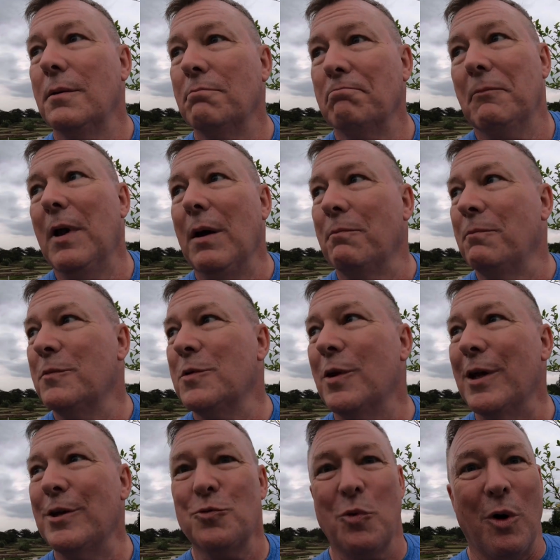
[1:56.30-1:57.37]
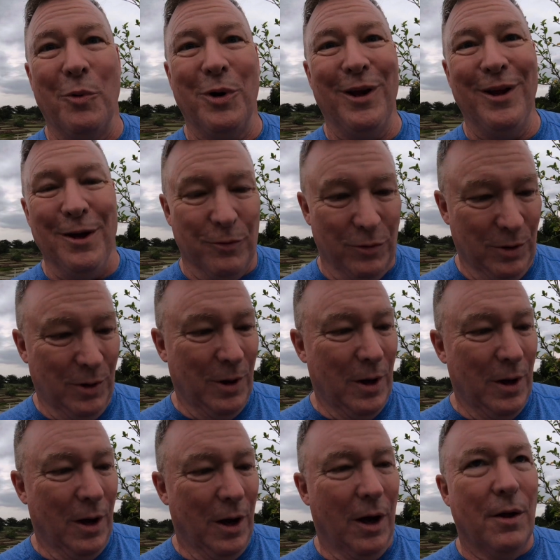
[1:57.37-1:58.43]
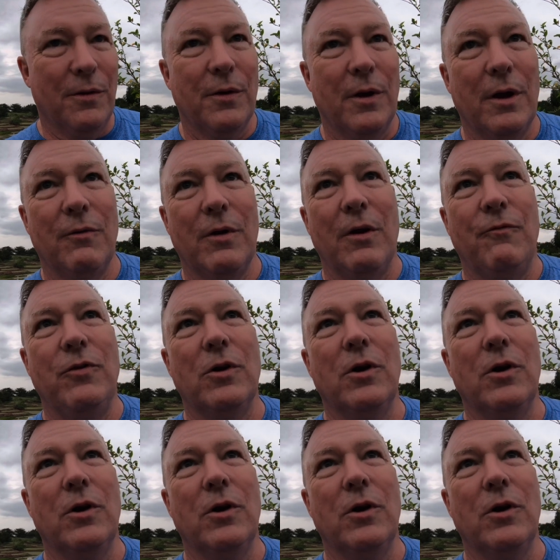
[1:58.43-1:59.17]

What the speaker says: yeah, so that's where we live. If